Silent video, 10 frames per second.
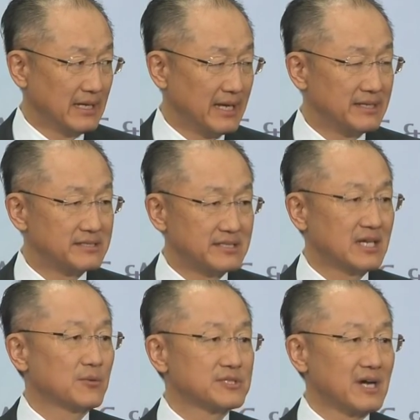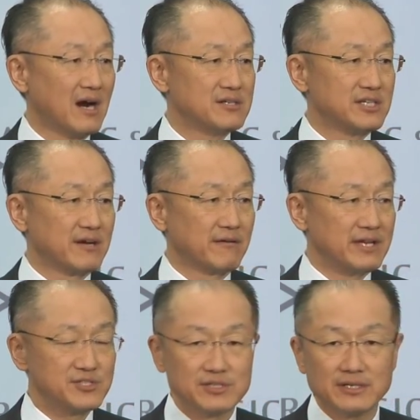and distinguish our
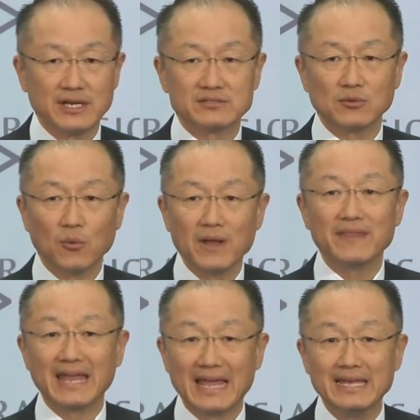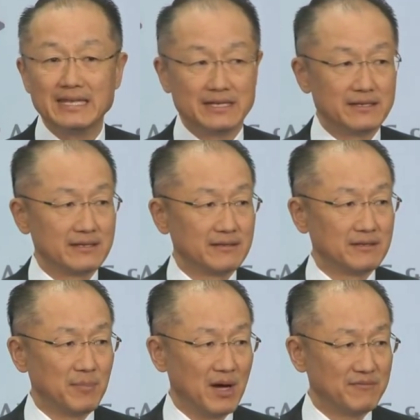generation as the one that ended
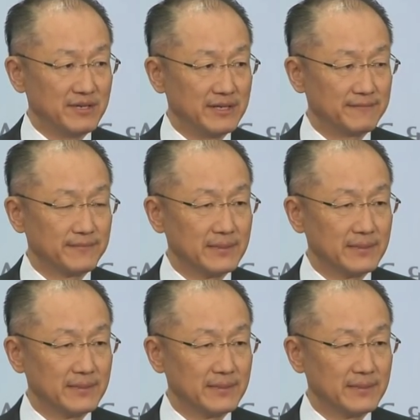poverty.